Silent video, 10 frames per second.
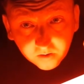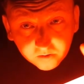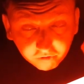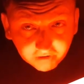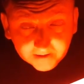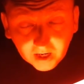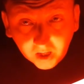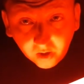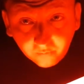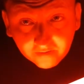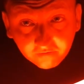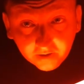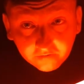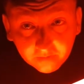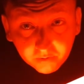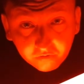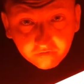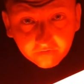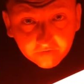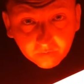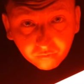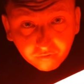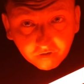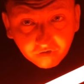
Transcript: Just like Kylo Ren's lightsaber does in the sequel trilogy.